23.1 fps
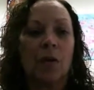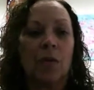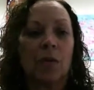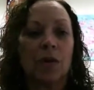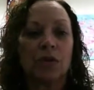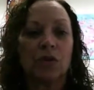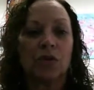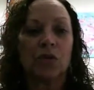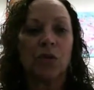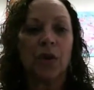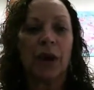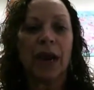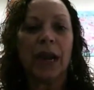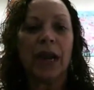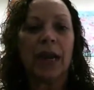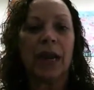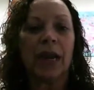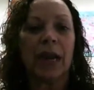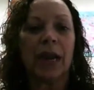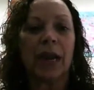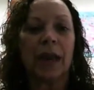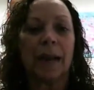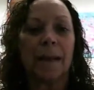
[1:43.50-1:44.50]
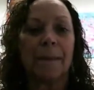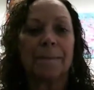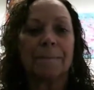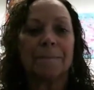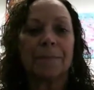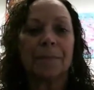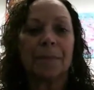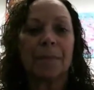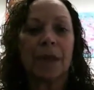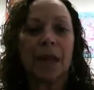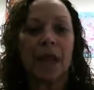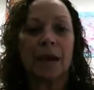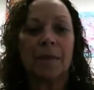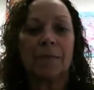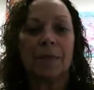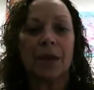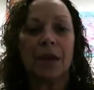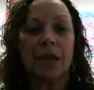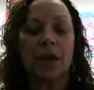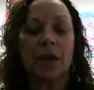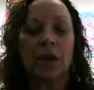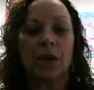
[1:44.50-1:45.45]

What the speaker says: Well, training can be